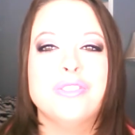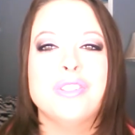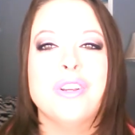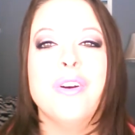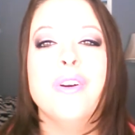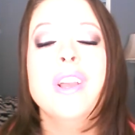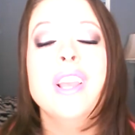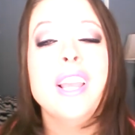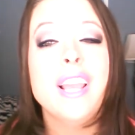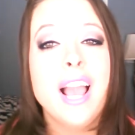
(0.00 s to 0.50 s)

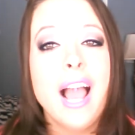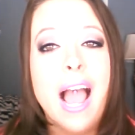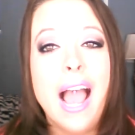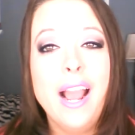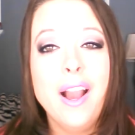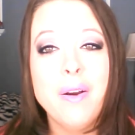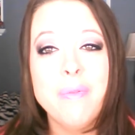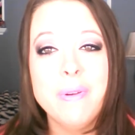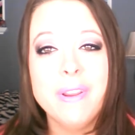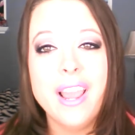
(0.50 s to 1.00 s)
So I
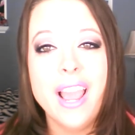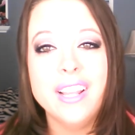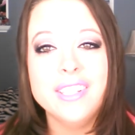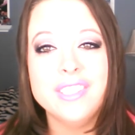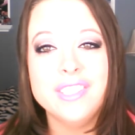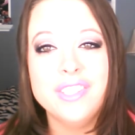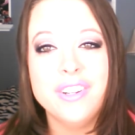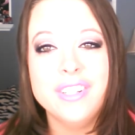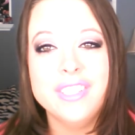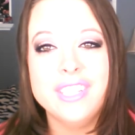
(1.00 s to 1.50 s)
hope you guys
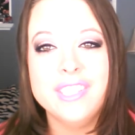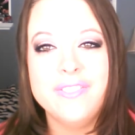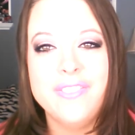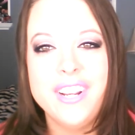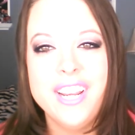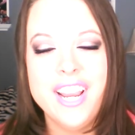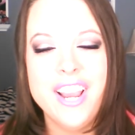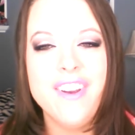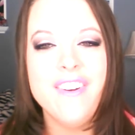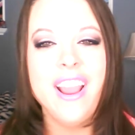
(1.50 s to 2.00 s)
enjoyed this
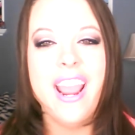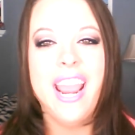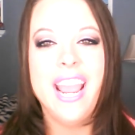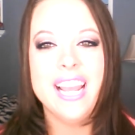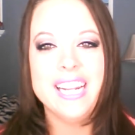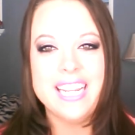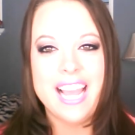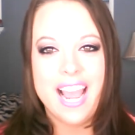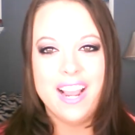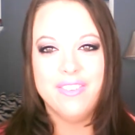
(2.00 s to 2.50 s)
video
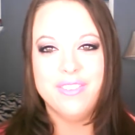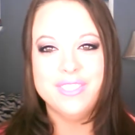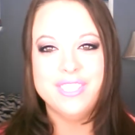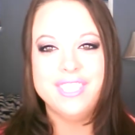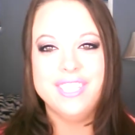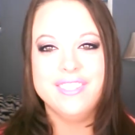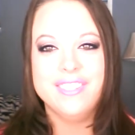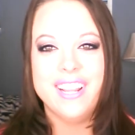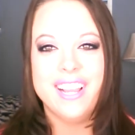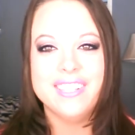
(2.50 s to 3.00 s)
and I will
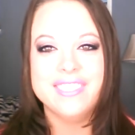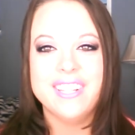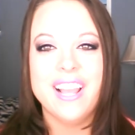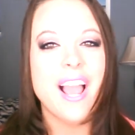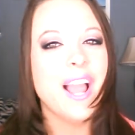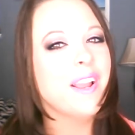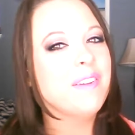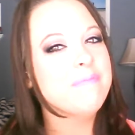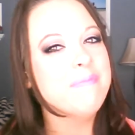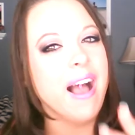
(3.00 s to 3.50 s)
see you next
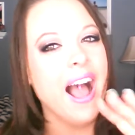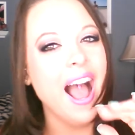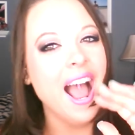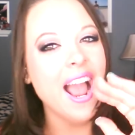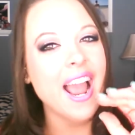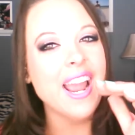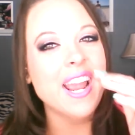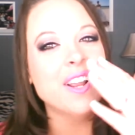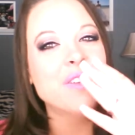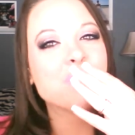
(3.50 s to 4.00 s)
time.
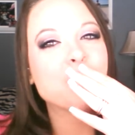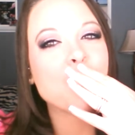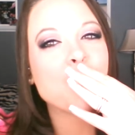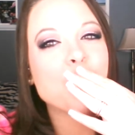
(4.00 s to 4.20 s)
Bye!